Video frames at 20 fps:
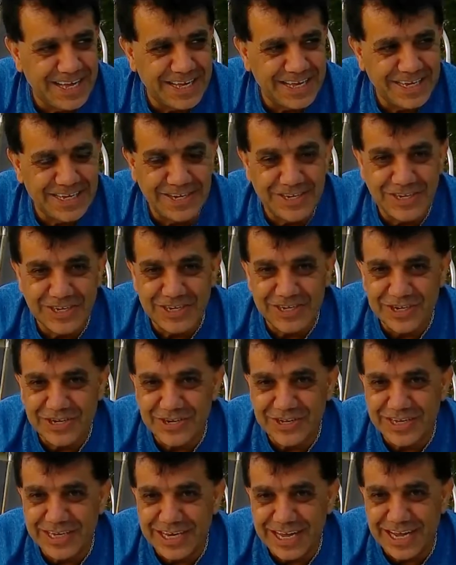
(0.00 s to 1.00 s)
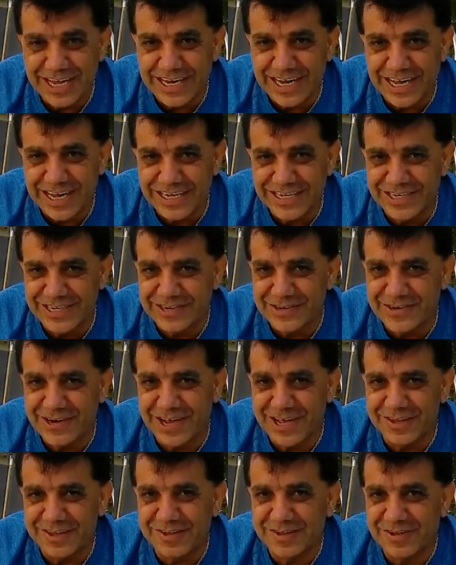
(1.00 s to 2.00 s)
you should get
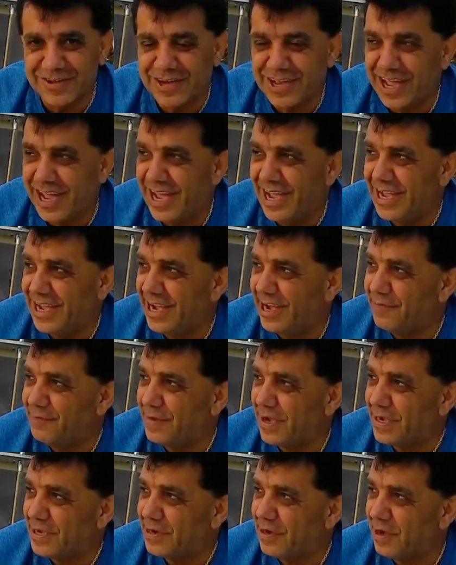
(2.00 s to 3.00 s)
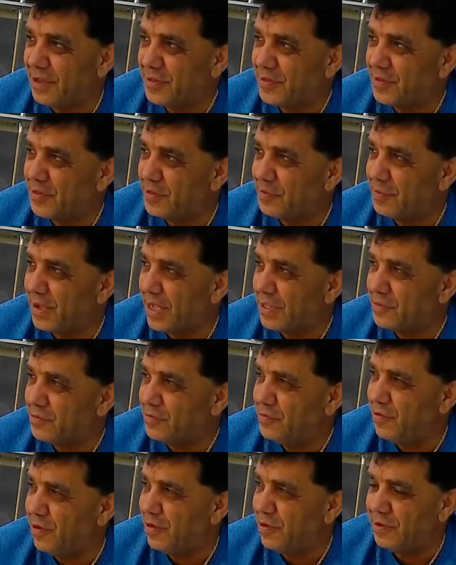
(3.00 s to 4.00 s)
insurance, okay? My cost is about
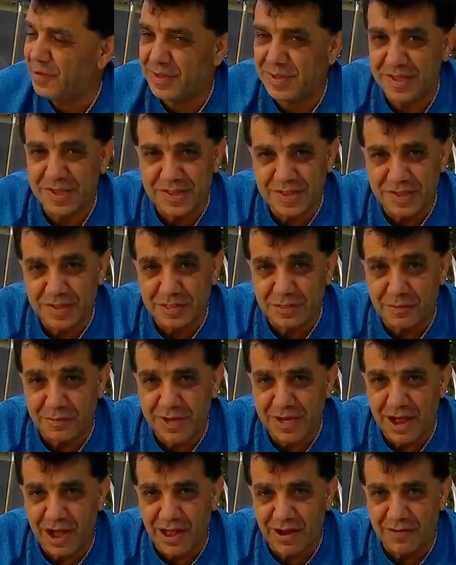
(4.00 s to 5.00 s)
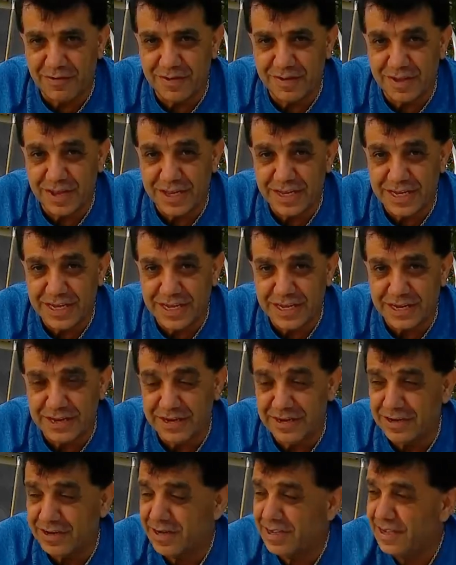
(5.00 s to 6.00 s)
$263 a year,